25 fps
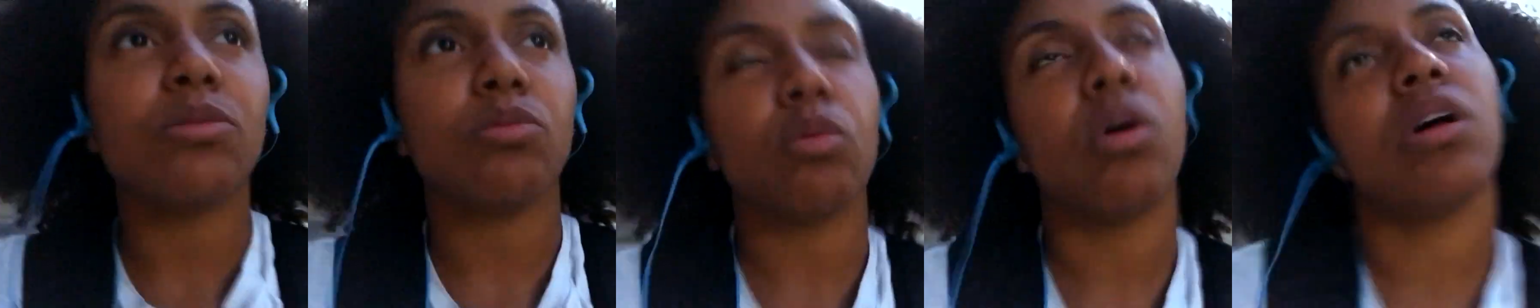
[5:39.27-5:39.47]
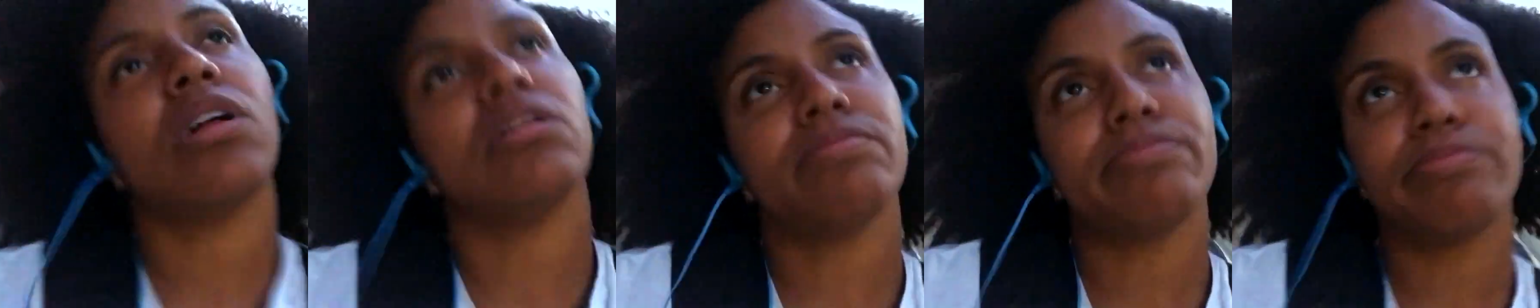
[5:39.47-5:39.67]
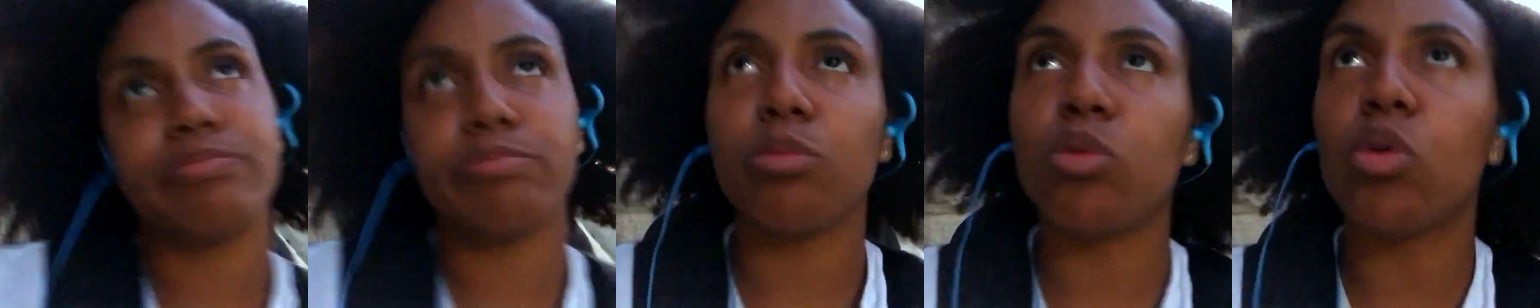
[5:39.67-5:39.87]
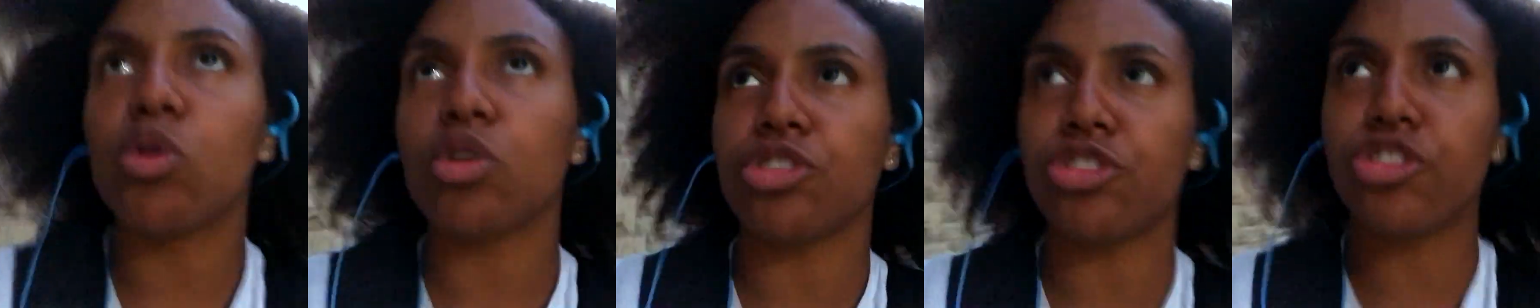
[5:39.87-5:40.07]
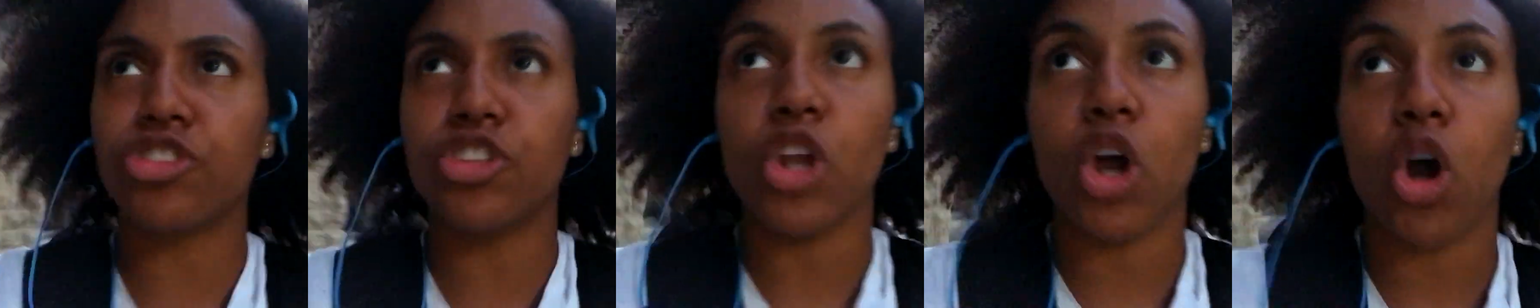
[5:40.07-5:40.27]
Well,
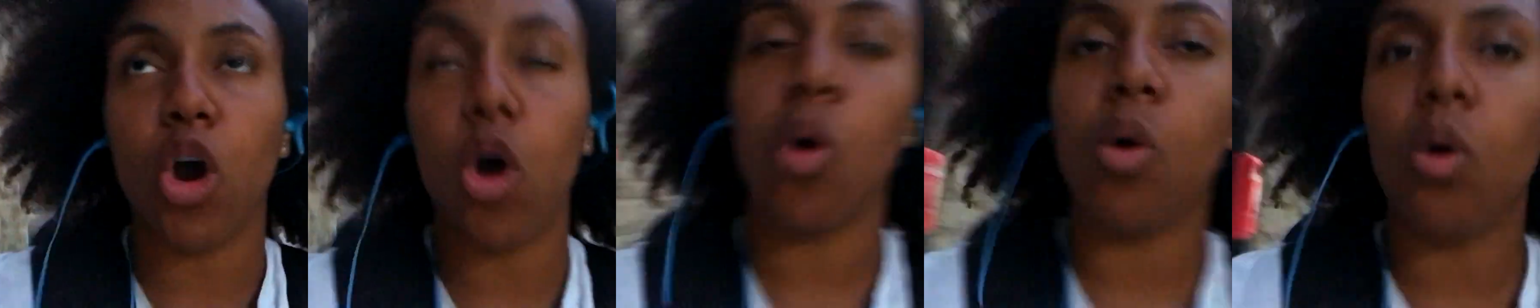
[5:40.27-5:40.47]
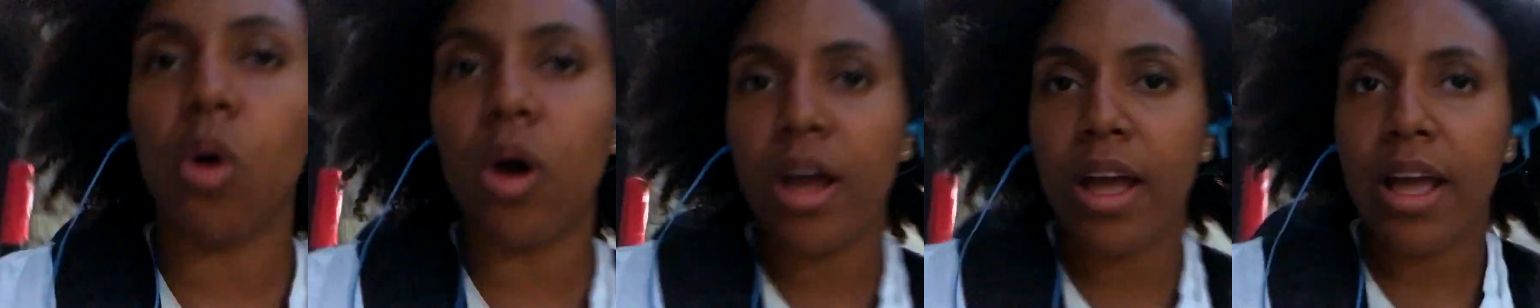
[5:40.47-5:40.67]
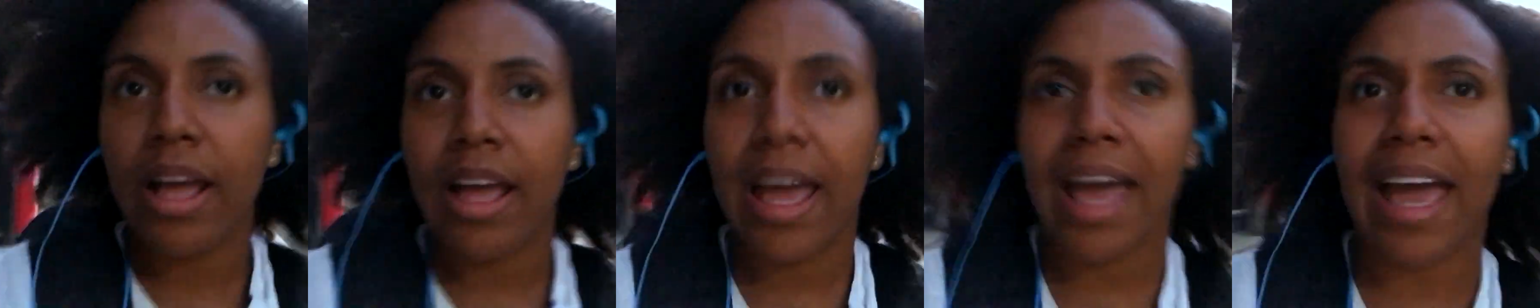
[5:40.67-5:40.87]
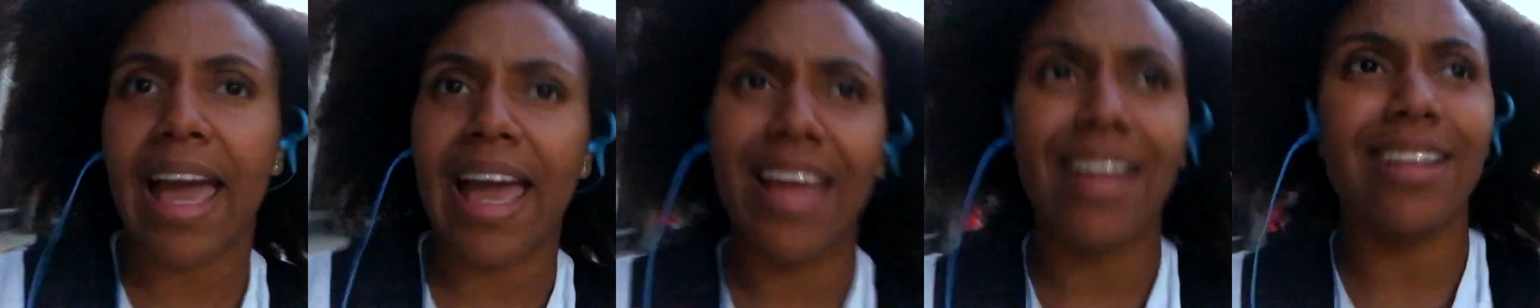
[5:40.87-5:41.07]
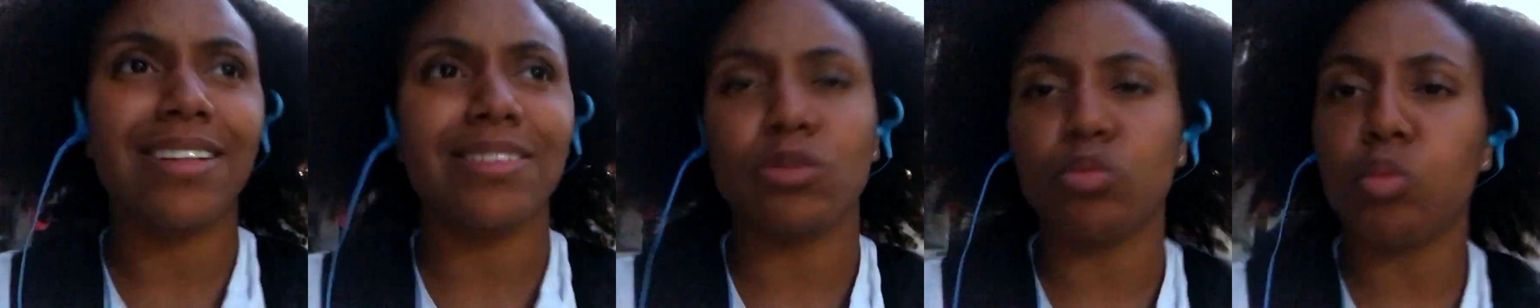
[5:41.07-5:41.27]
more snow
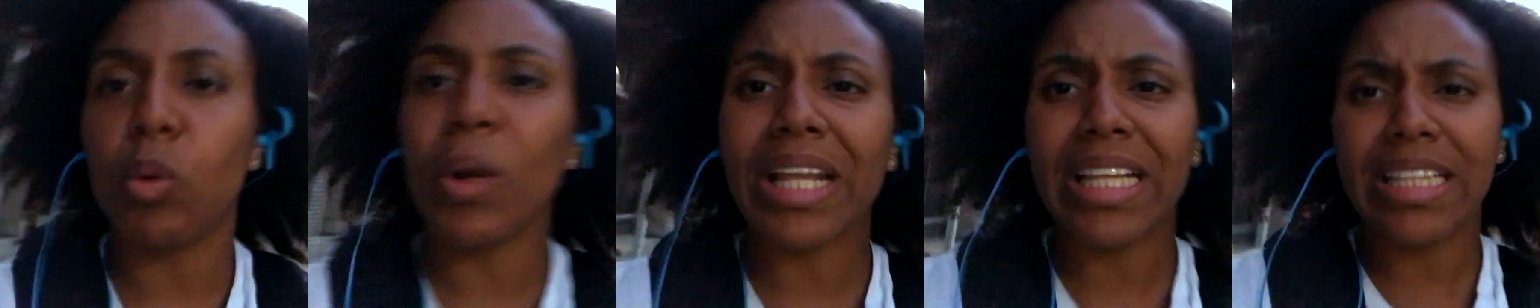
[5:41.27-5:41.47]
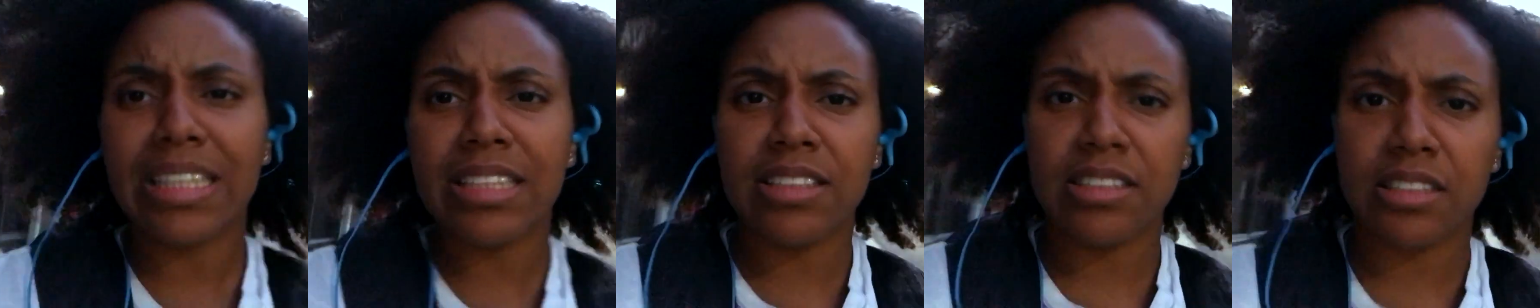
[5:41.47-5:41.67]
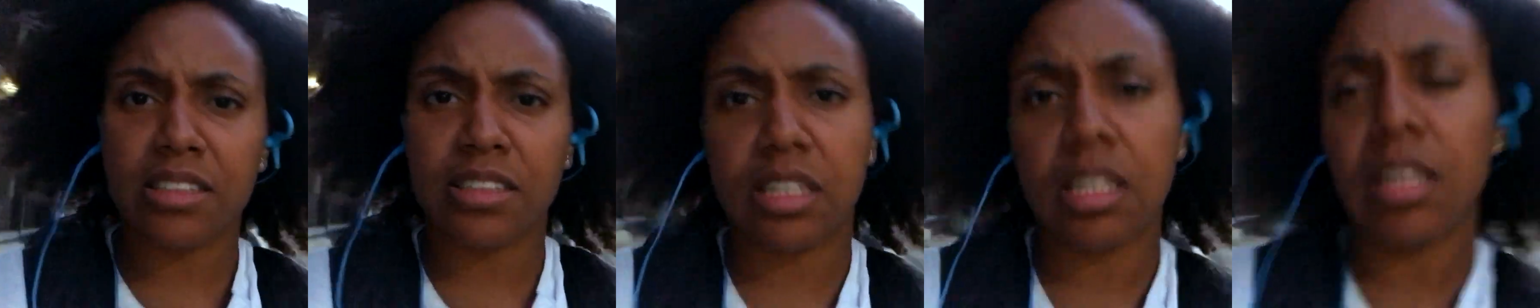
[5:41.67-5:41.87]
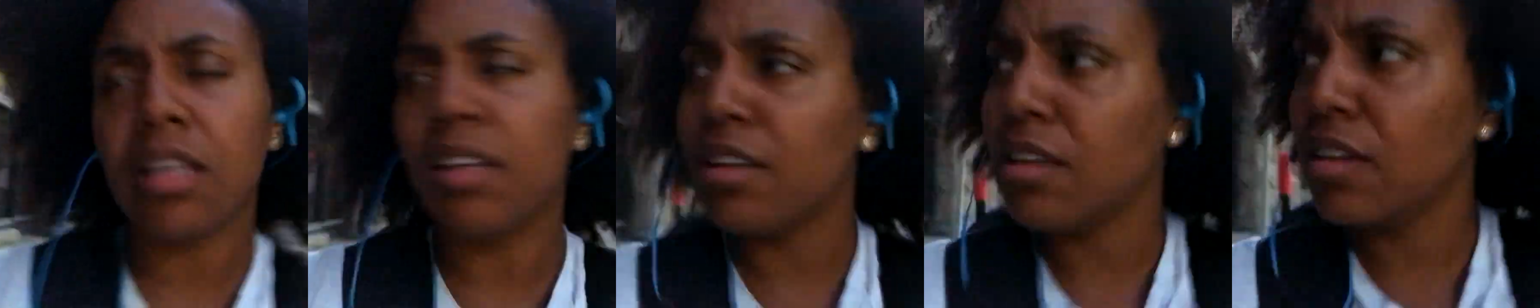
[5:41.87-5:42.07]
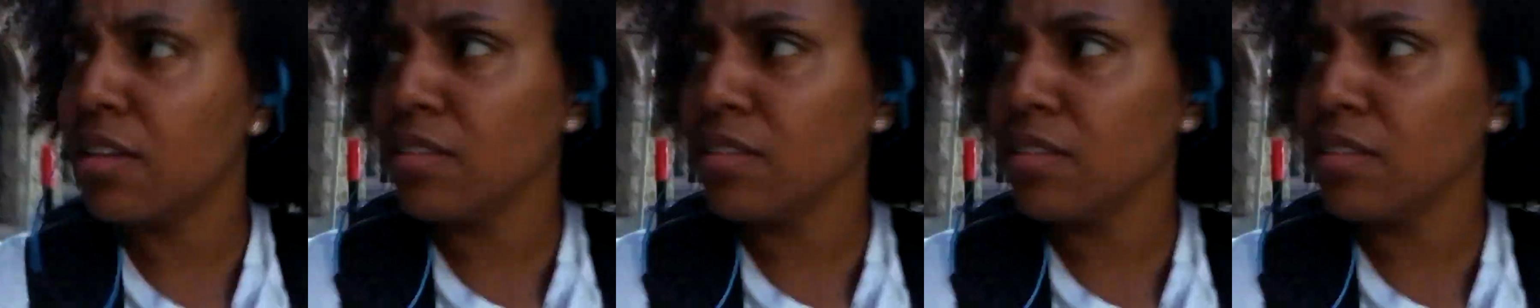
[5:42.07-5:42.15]
and winds.